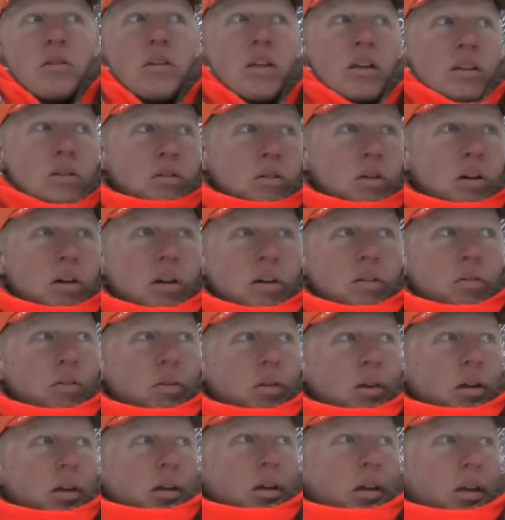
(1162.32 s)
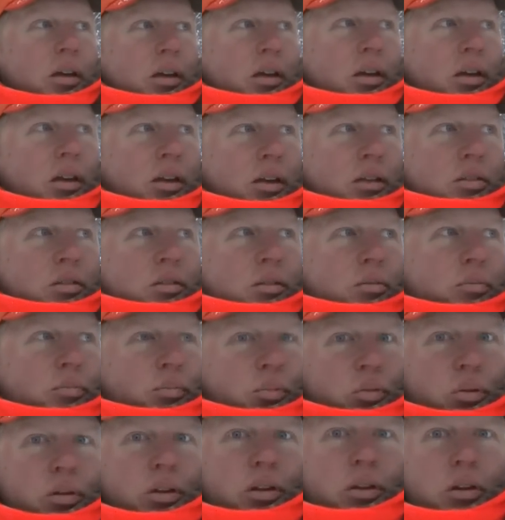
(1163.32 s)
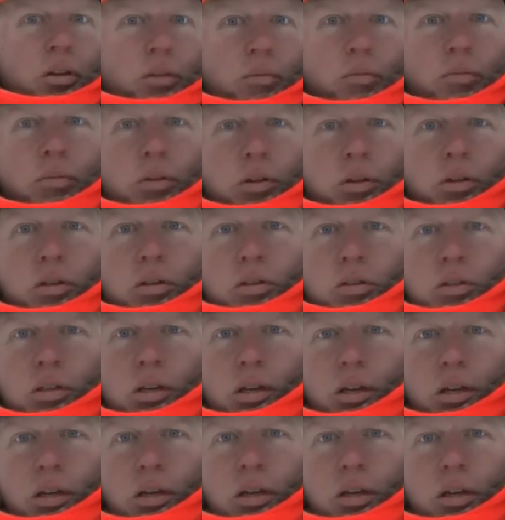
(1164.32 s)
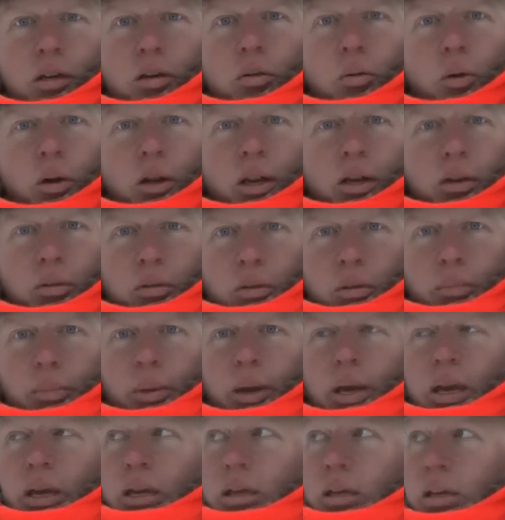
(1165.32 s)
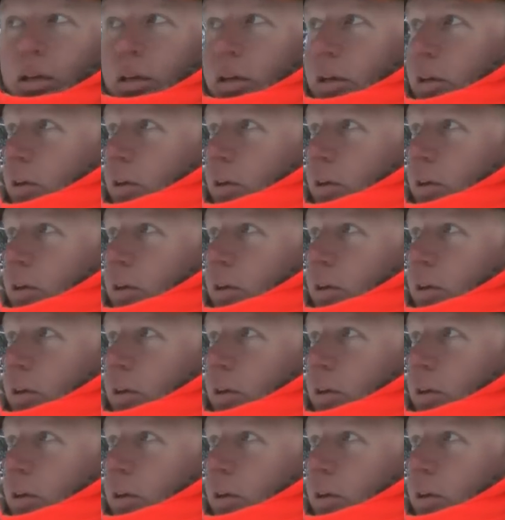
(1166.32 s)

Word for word: on that drive, so I'm pretty confident there's quite a healthy bag.